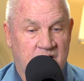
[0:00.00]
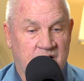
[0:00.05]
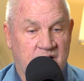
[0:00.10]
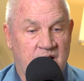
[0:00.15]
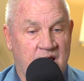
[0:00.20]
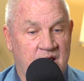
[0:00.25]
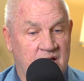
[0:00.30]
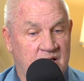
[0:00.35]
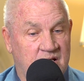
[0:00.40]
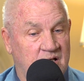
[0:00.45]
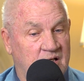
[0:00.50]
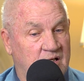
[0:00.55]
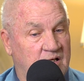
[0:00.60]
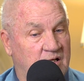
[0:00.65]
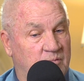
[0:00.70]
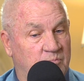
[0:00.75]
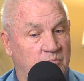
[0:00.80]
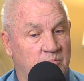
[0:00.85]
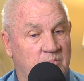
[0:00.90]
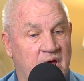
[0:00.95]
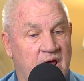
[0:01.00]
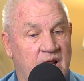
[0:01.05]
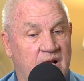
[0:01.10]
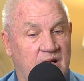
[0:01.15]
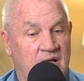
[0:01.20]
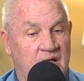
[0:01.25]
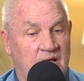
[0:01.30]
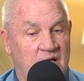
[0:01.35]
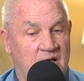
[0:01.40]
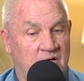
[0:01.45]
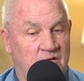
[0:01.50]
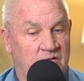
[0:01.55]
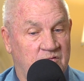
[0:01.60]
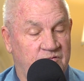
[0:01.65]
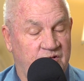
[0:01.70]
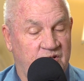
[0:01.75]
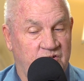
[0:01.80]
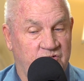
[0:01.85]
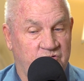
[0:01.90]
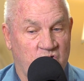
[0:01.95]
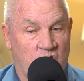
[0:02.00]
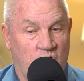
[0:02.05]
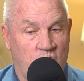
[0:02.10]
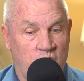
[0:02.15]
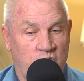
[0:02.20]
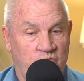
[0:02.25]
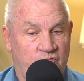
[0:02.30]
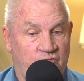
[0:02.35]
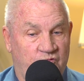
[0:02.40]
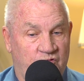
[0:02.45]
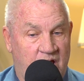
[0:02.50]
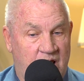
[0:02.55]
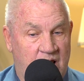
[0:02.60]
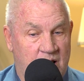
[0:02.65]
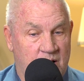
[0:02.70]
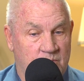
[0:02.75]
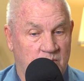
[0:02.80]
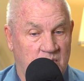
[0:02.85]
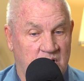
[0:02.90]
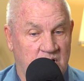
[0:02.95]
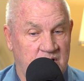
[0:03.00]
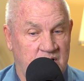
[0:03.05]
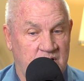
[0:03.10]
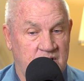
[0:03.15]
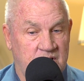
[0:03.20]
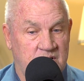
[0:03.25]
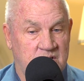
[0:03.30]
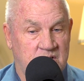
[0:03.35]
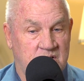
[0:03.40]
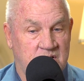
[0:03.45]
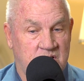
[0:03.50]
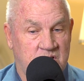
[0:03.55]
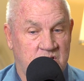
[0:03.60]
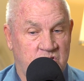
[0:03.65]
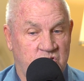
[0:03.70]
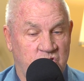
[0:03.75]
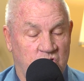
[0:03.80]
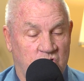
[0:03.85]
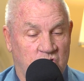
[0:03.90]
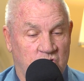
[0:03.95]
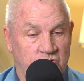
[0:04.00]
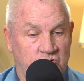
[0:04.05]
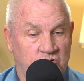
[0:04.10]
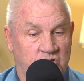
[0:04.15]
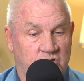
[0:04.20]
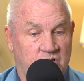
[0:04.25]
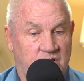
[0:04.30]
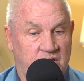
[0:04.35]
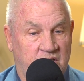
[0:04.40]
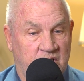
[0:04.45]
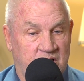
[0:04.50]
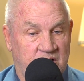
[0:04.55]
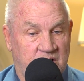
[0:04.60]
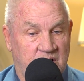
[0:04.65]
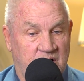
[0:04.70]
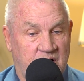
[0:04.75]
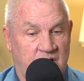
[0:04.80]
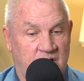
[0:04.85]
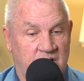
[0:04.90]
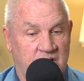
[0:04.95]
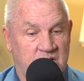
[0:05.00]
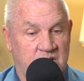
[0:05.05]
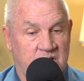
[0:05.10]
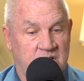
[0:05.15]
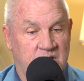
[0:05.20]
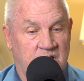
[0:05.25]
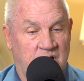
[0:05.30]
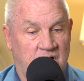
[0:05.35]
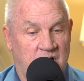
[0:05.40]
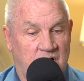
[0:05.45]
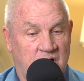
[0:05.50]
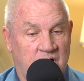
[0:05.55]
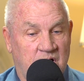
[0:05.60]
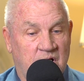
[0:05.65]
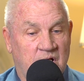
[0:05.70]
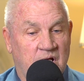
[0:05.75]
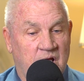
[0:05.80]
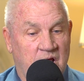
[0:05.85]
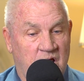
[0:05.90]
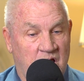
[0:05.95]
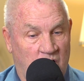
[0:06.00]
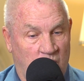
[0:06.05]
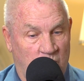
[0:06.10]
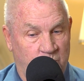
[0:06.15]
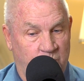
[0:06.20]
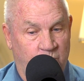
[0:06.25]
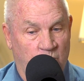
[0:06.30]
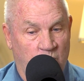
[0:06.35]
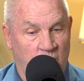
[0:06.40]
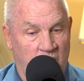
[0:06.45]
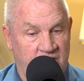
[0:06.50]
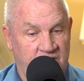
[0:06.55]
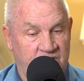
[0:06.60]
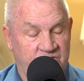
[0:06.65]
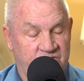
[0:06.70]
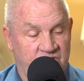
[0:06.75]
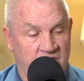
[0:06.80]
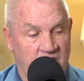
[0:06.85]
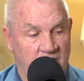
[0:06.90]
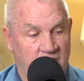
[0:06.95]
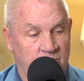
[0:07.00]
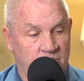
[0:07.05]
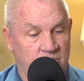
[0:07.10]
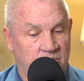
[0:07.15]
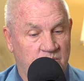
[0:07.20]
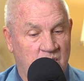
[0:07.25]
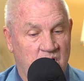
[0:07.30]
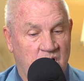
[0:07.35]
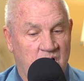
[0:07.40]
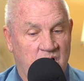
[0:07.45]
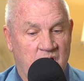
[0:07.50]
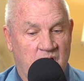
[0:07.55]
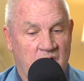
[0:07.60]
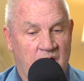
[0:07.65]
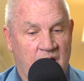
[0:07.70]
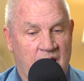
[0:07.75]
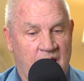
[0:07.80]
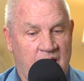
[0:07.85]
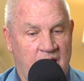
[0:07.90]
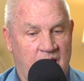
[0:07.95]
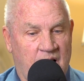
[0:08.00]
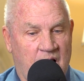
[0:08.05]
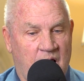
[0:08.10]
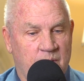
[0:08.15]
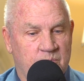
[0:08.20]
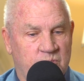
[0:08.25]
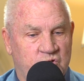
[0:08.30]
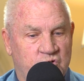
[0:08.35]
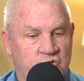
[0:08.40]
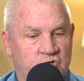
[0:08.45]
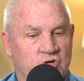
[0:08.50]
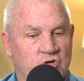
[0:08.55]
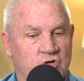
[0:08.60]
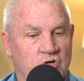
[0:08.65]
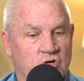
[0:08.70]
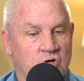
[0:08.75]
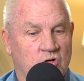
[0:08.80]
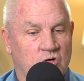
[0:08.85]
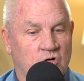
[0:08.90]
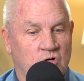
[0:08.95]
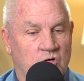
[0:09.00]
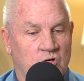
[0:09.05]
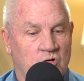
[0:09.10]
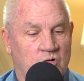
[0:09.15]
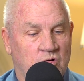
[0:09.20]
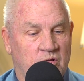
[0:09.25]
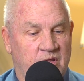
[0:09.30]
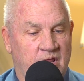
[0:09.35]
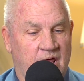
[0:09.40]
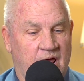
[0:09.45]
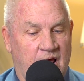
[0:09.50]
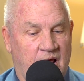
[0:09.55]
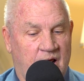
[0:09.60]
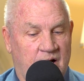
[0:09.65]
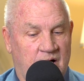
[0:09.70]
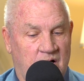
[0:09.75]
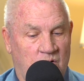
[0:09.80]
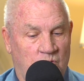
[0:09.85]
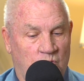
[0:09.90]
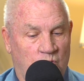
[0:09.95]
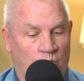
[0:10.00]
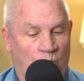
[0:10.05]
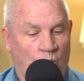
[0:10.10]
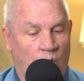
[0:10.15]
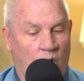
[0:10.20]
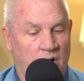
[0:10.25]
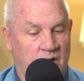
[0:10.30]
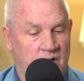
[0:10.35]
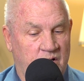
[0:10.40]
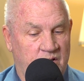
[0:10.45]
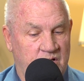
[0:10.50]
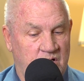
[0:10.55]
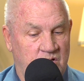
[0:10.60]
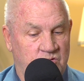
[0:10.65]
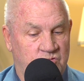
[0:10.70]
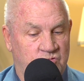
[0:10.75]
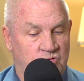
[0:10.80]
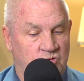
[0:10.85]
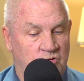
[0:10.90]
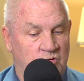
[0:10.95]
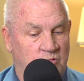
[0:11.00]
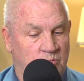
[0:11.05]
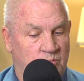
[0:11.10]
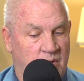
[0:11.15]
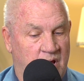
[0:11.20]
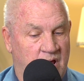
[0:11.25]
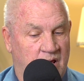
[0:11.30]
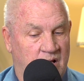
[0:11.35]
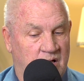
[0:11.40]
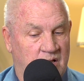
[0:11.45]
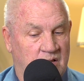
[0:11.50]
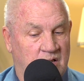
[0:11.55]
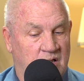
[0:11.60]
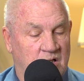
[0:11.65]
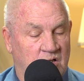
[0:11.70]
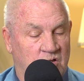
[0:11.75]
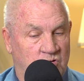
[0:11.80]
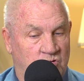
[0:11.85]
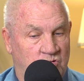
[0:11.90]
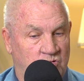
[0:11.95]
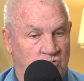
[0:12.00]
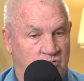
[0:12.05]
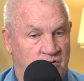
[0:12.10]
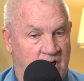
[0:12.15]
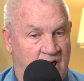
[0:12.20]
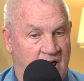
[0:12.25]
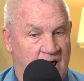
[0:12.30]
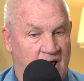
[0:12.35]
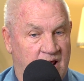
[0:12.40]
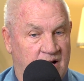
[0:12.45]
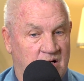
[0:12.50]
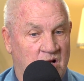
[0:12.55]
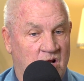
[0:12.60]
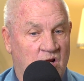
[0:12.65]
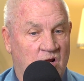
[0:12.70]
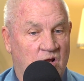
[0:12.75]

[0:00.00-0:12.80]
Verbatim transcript: taken in many of his own family's children and things to help raise them. And I'm sure that one of these two men can do that,